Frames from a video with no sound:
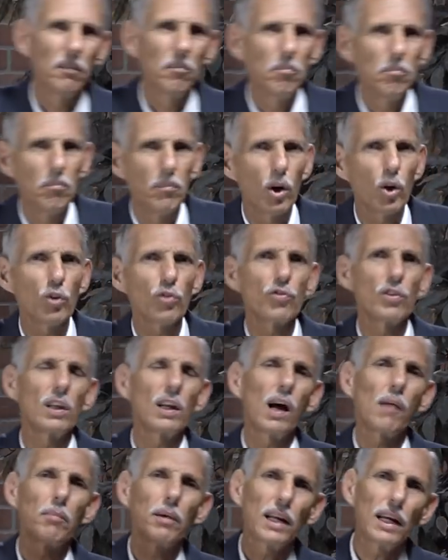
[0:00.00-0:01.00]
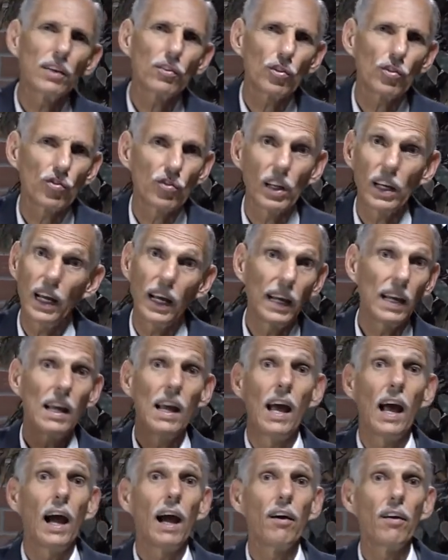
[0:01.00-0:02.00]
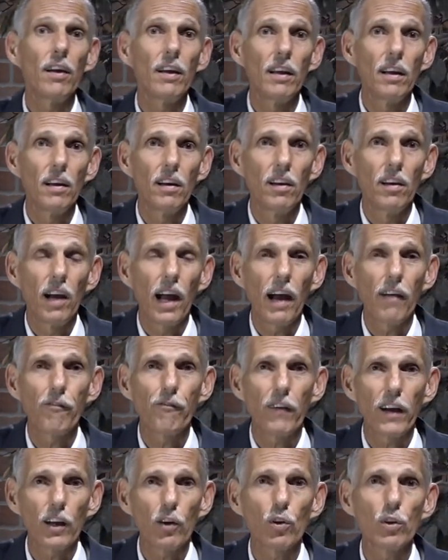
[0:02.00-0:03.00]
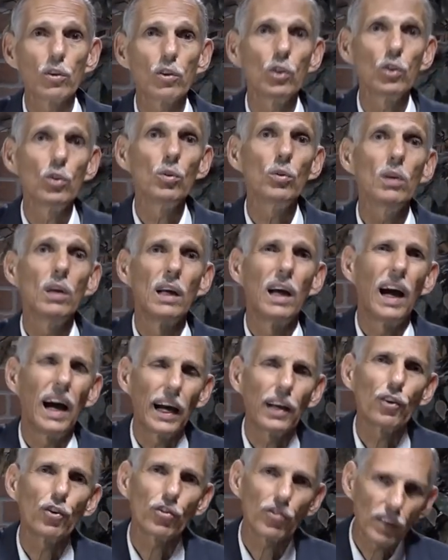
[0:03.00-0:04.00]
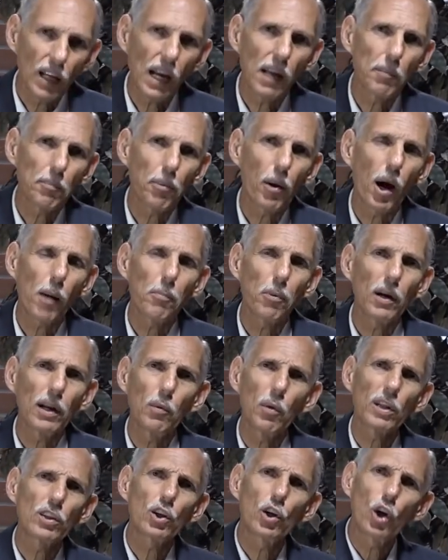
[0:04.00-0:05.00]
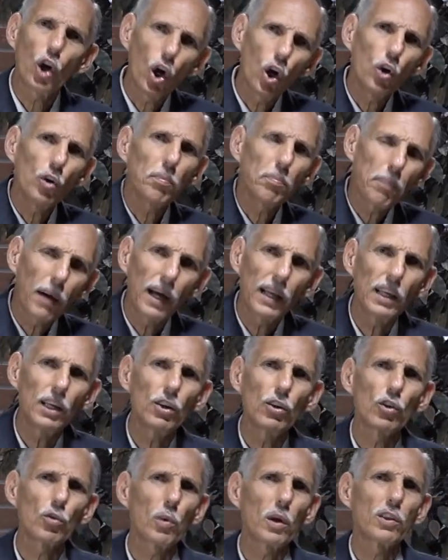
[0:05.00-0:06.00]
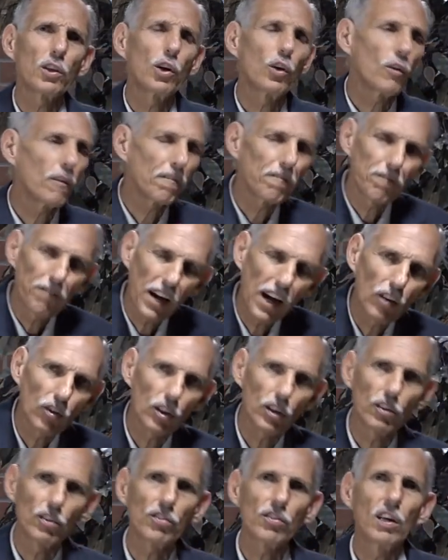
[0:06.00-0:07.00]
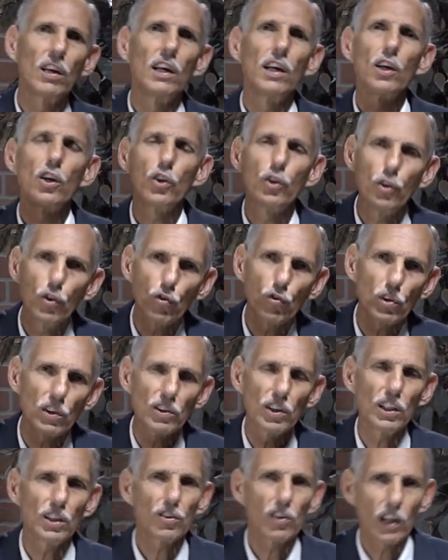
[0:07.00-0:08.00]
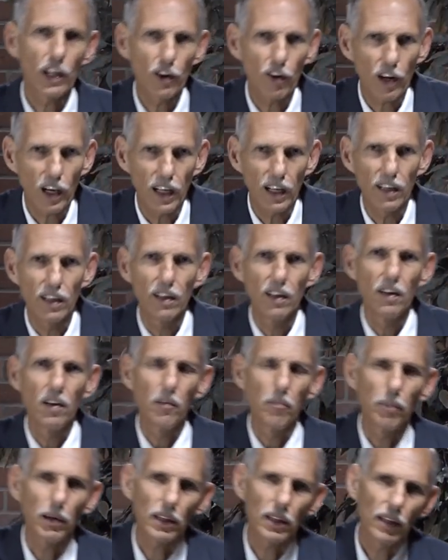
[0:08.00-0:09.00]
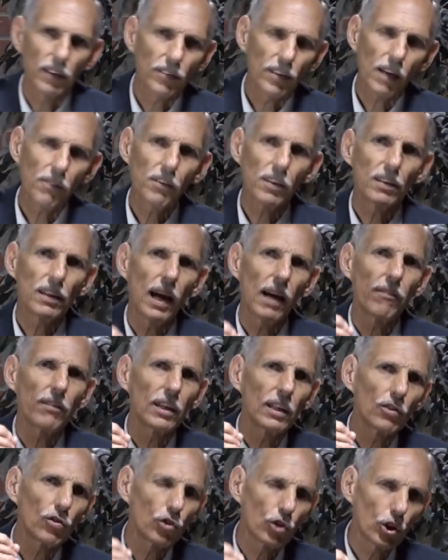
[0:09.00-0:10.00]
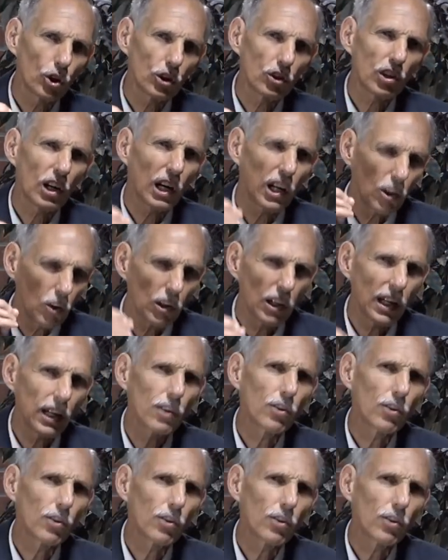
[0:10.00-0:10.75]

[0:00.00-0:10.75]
most denominations today have failed to understand properly what their own pioneers, what their own founders used to teach clearly. But the Seventh-day Adventist Church clearly